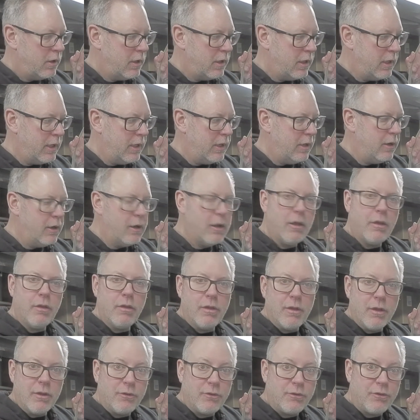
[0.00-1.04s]
in
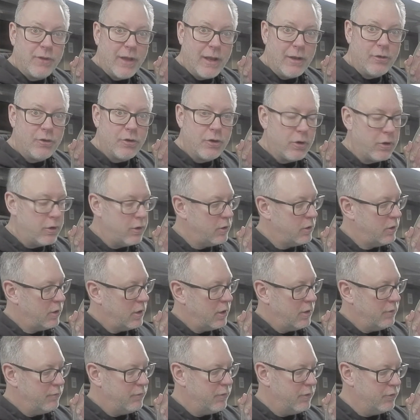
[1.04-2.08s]
the center
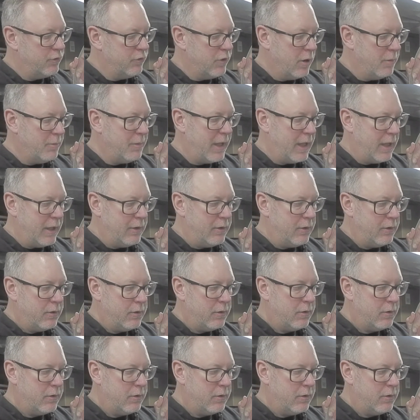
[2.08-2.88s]
of the drum head.